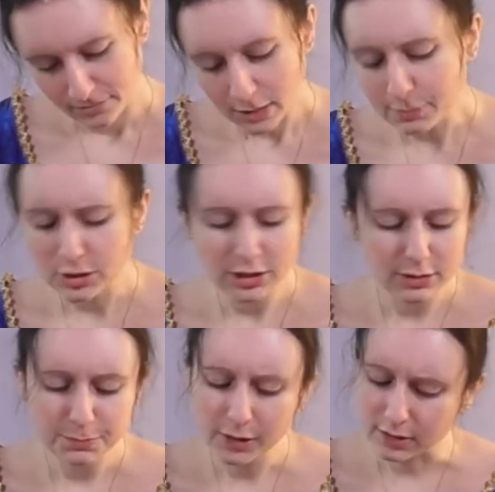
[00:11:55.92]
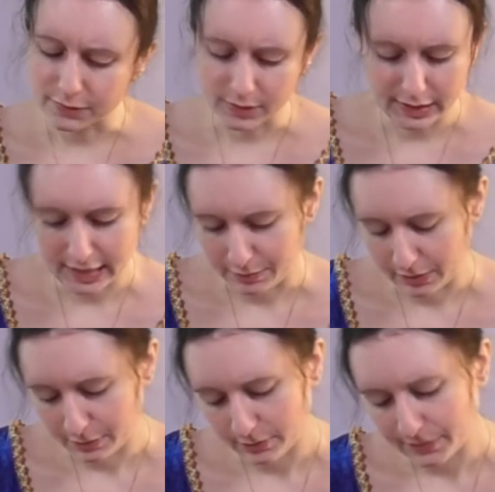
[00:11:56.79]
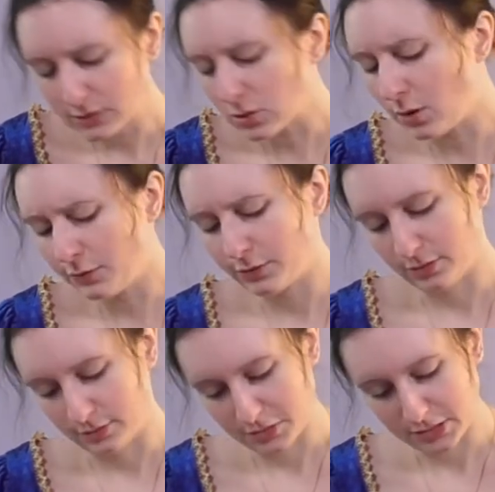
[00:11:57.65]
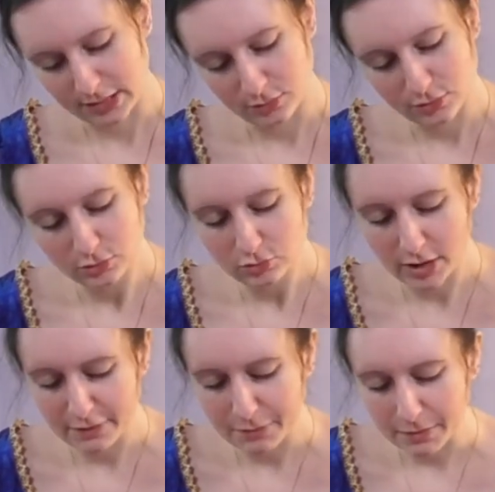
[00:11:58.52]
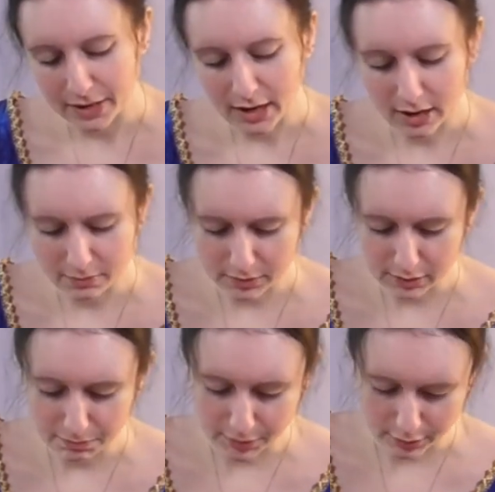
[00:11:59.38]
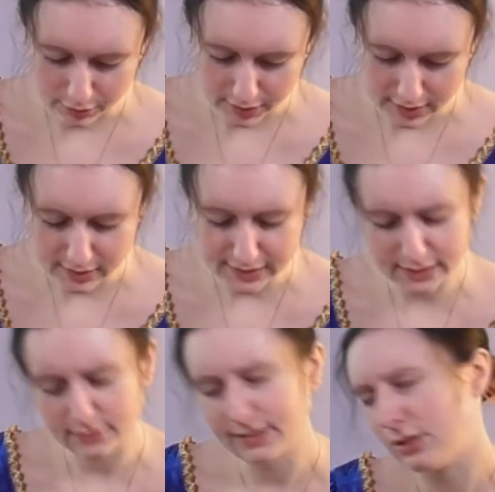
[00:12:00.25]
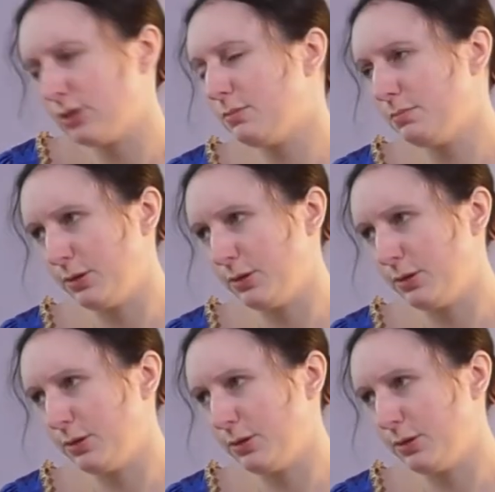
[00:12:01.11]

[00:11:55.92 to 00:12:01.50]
But she is perfectly amiable, and often condescends to drive by my humble abode in her little phaeton and